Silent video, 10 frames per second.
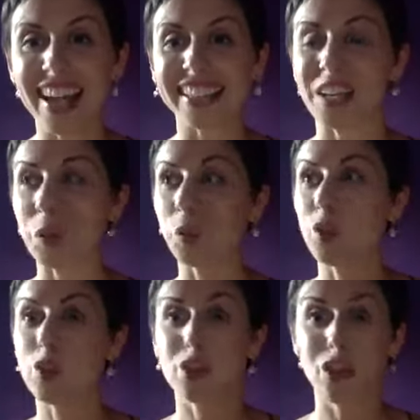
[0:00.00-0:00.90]
right? Like,
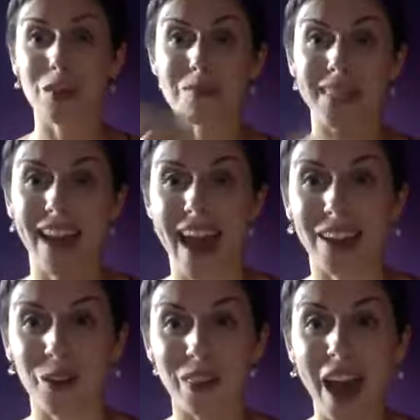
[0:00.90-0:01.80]
oh, you shouldn't be
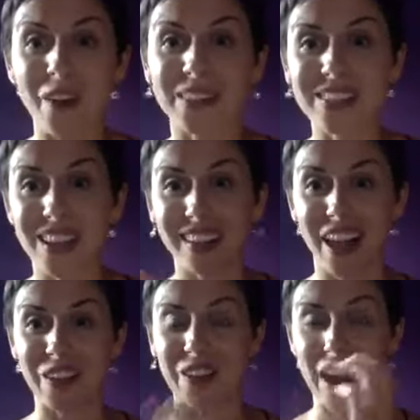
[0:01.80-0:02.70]
that, or that one's not
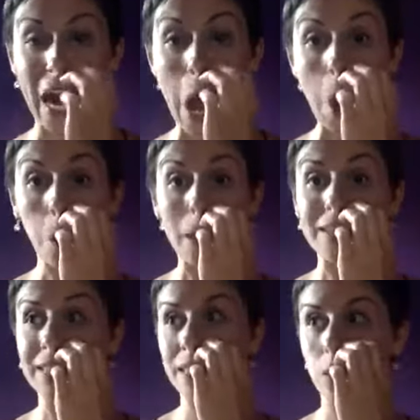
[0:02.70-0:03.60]
allowed here, right? Oh,
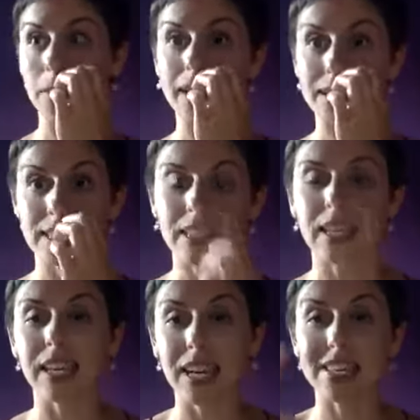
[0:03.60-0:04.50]
I see the queen, I see
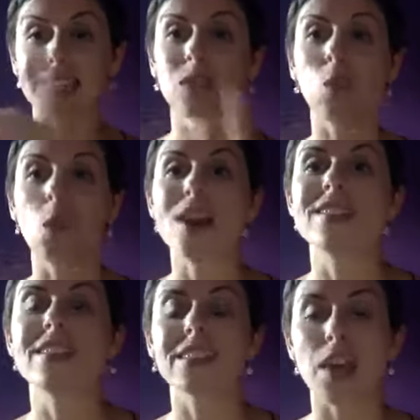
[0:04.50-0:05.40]
the king, and I see the
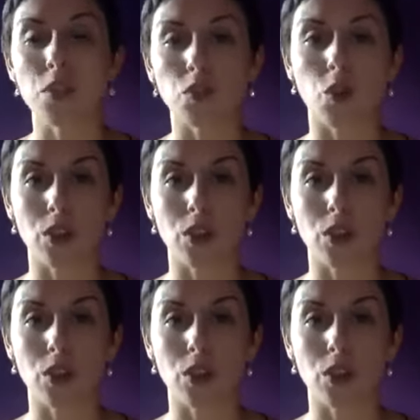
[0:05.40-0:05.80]
oneness and the